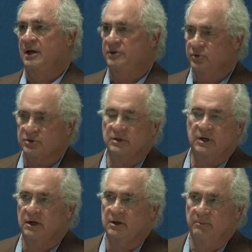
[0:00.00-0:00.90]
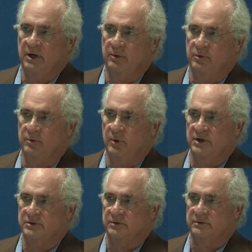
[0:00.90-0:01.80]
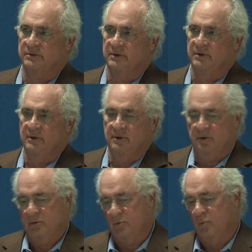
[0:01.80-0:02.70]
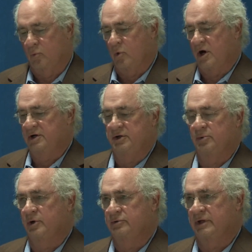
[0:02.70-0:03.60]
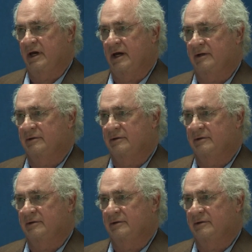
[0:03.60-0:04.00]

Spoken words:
usually I come back with questions. Why do you own that?